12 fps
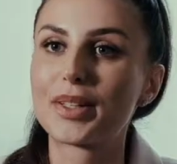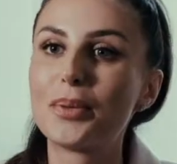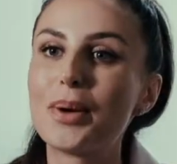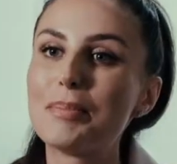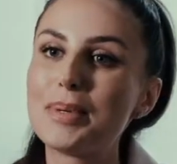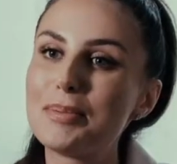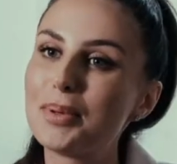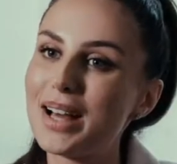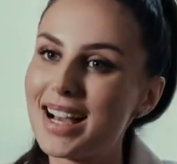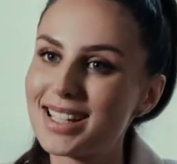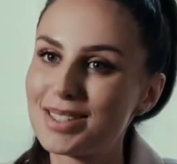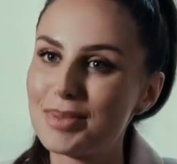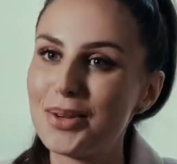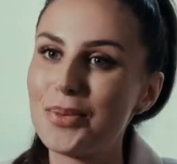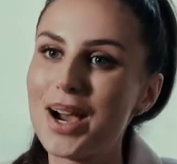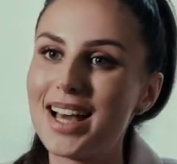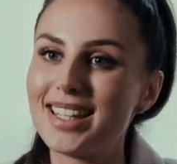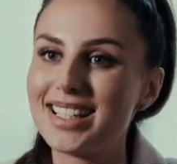When people ask me
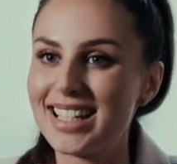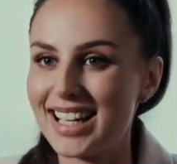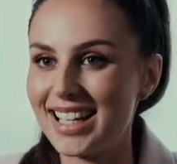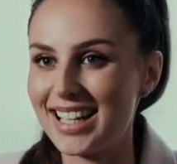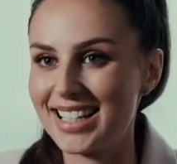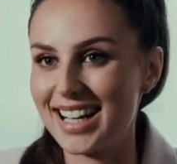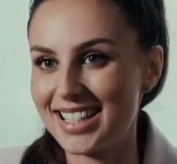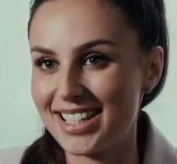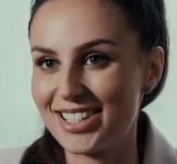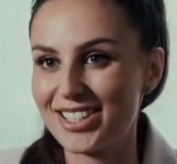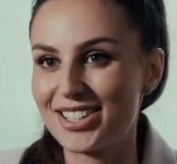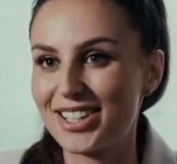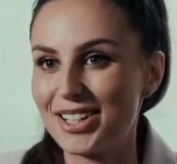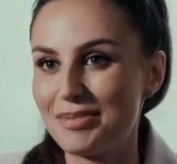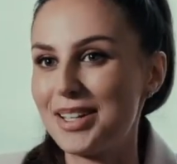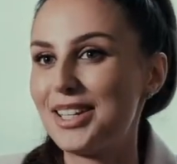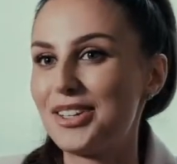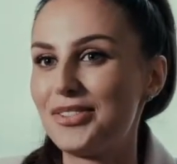where the DNA dietitian is going to be
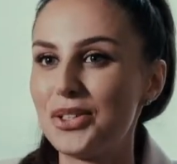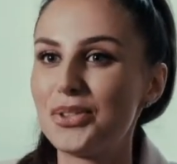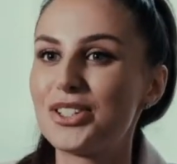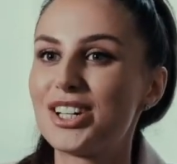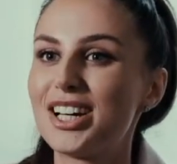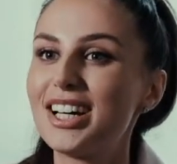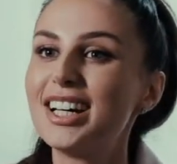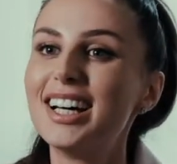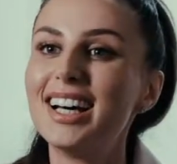in the future,